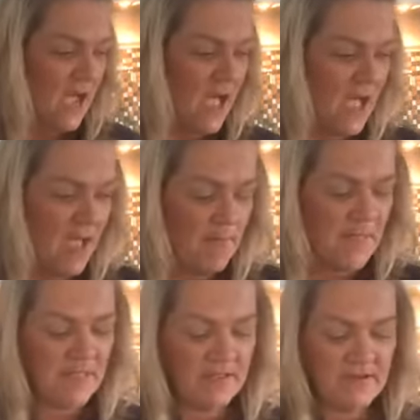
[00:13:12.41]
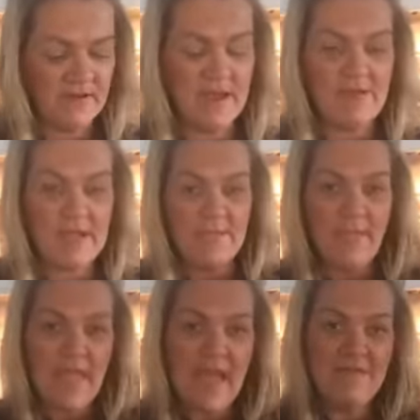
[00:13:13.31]
Now, I
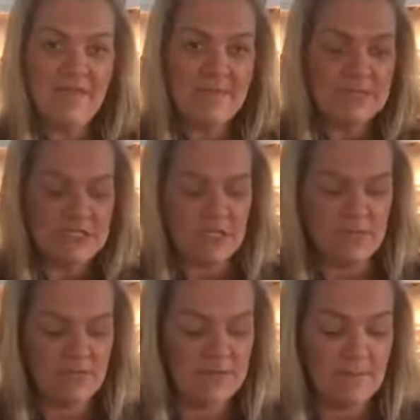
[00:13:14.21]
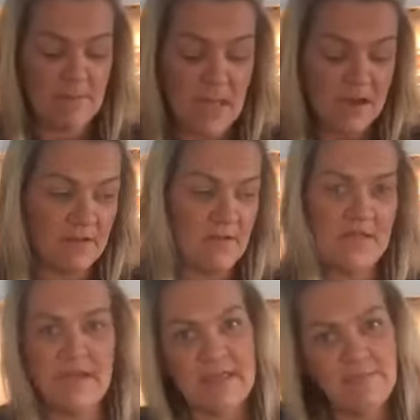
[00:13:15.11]
have limoncello in the bottle
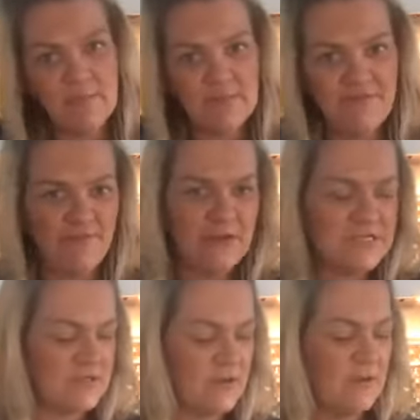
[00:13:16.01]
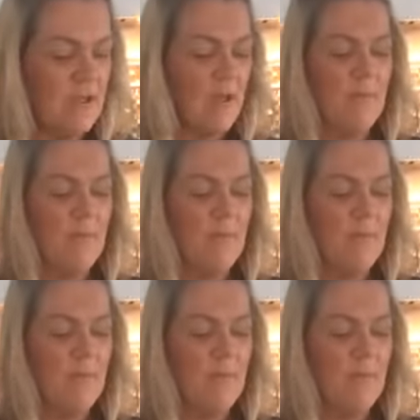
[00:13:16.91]
that I keep in my freezer,